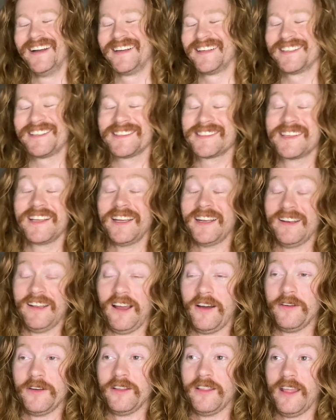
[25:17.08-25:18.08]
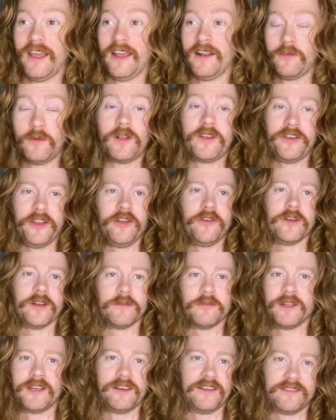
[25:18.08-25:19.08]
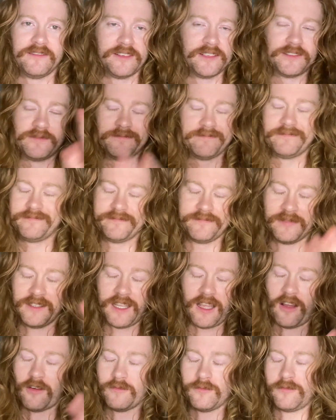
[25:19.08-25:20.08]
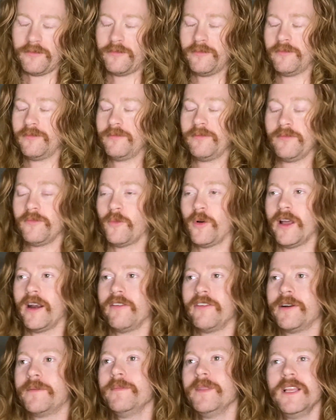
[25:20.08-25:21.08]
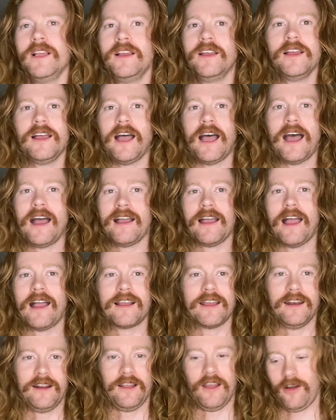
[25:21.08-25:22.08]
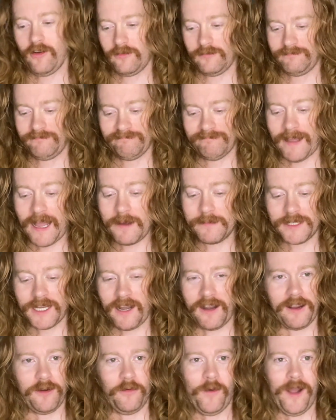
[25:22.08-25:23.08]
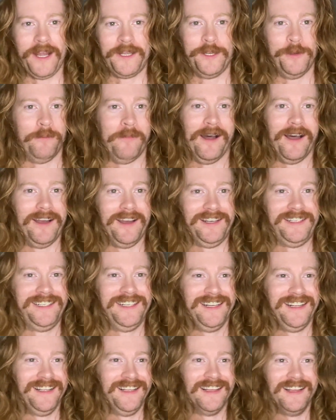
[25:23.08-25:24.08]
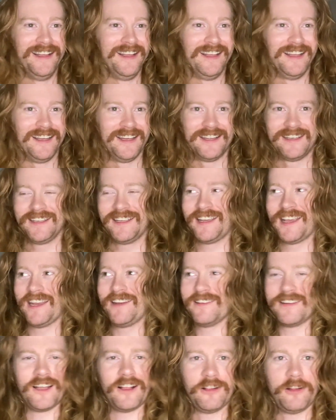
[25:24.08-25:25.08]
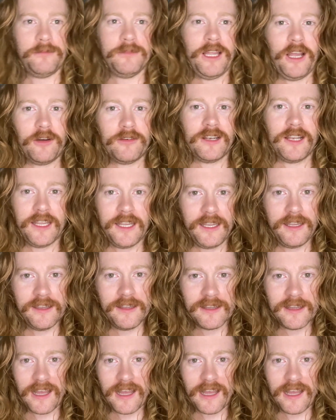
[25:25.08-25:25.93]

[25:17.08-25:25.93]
Just kidding, don't do that. We'll do it, but just don't, whatever. I gotta go. I'm talking way too much. Can you tell I'm lonely?